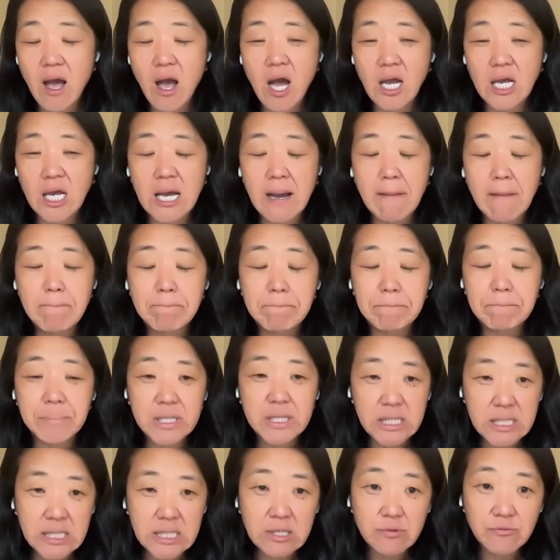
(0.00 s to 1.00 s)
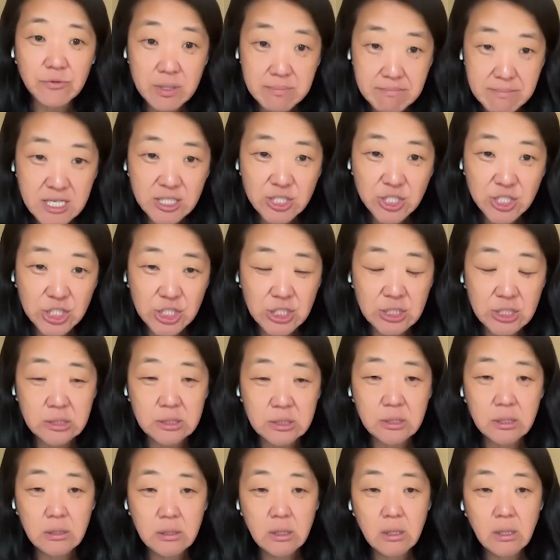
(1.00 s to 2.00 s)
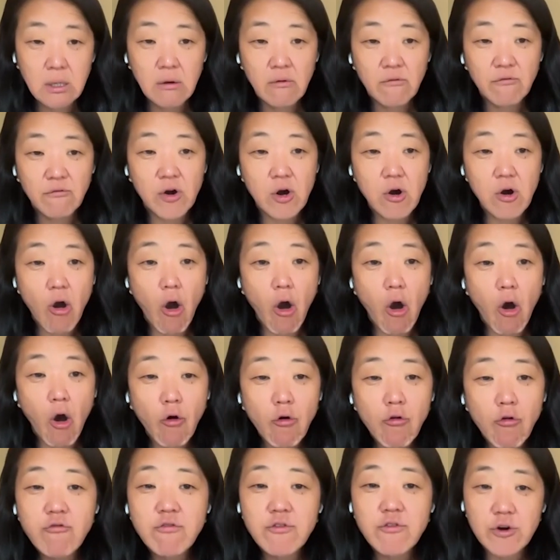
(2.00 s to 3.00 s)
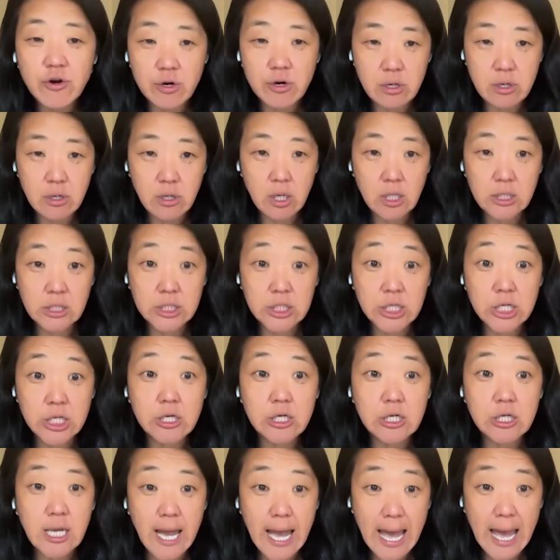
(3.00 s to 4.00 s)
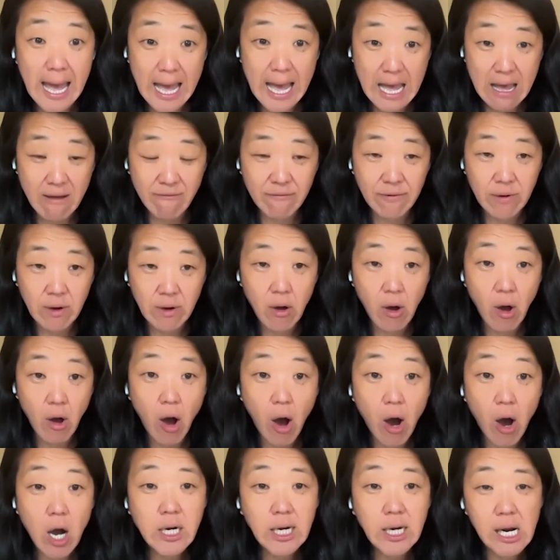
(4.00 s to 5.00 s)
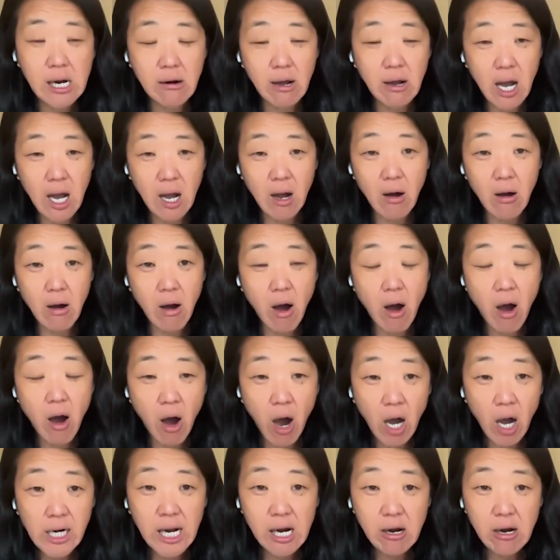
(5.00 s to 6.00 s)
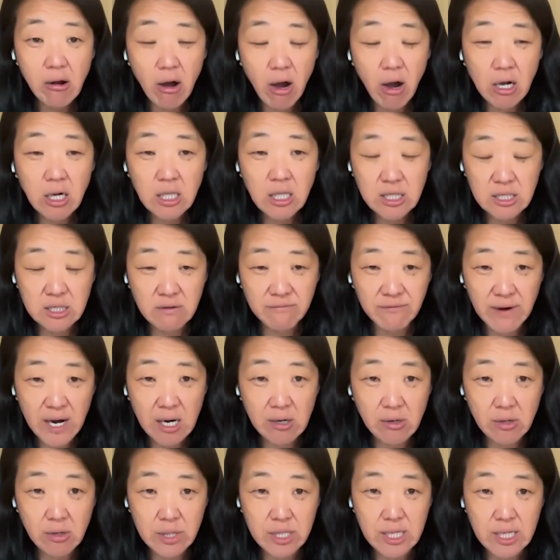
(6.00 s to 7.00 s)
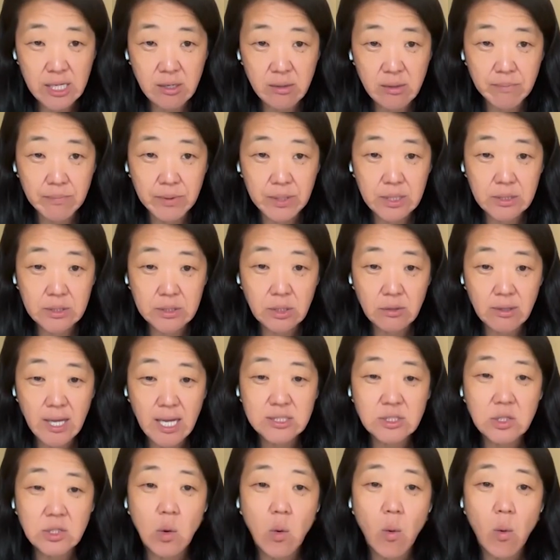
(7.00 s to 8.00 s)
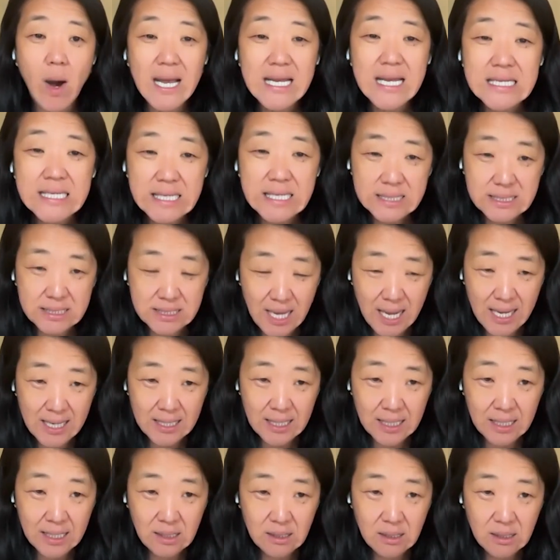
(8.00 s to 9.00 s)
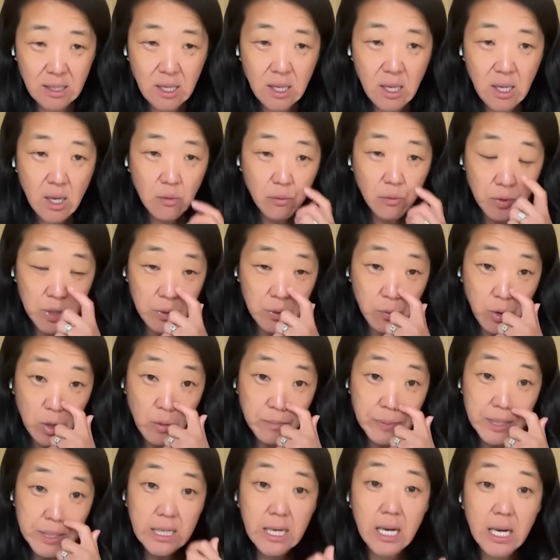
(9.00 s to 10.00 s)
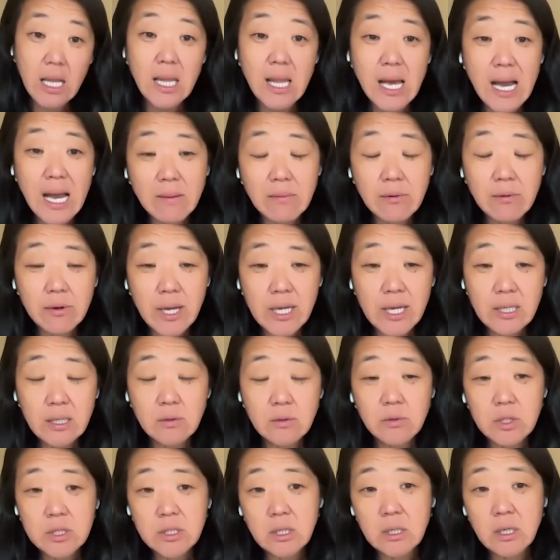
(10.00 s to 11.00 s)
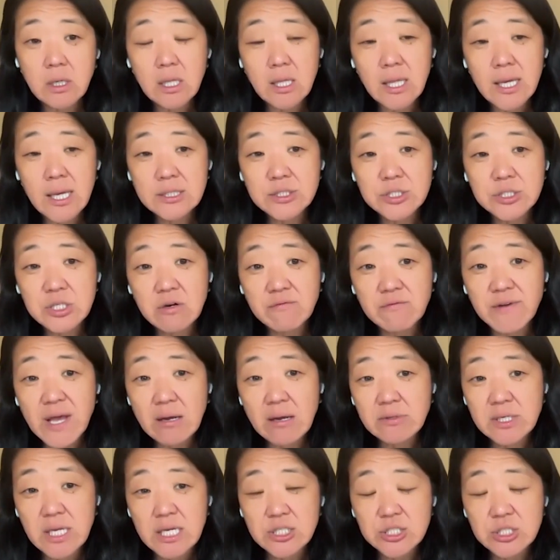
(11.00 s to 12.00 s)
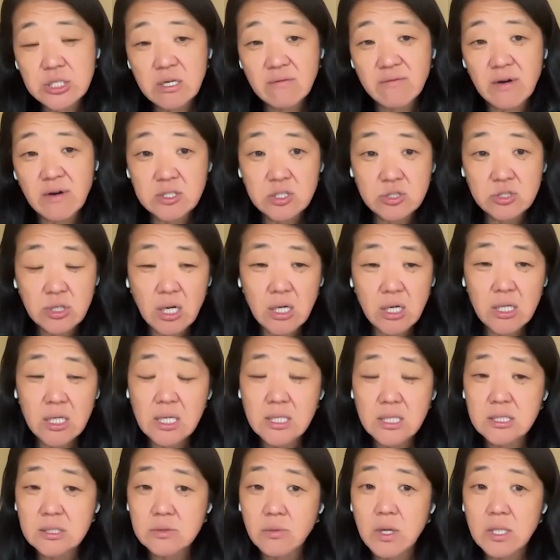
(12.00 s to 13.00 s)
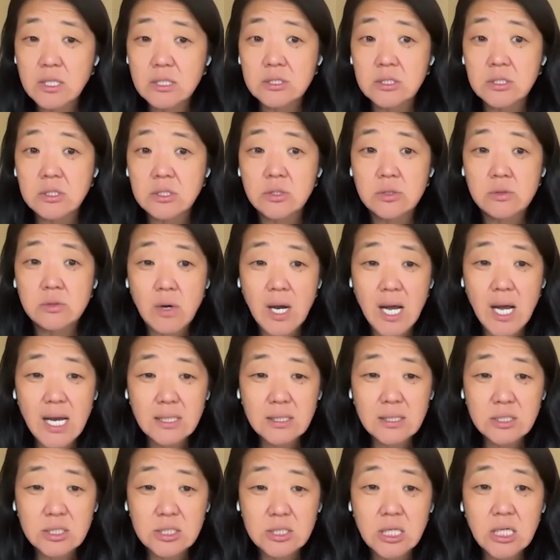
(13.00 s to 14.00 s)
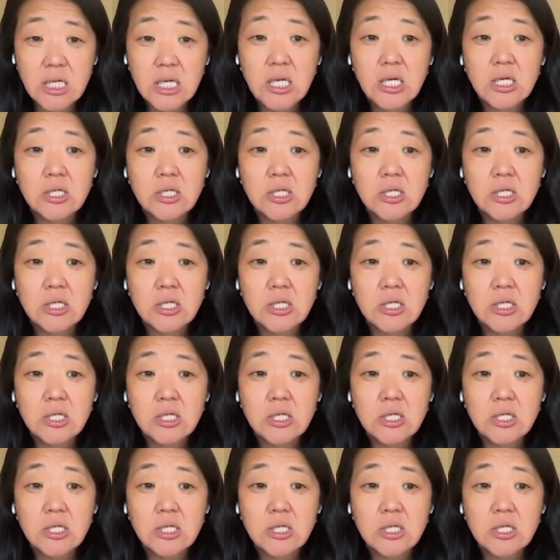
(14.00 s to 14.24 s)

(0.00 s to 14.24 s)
a complete remission for over a year and a half on our oncolytic viral therapy. So that's quite exciting. We will be collaborating with the Cholangio Foundation of Australia and as well as the US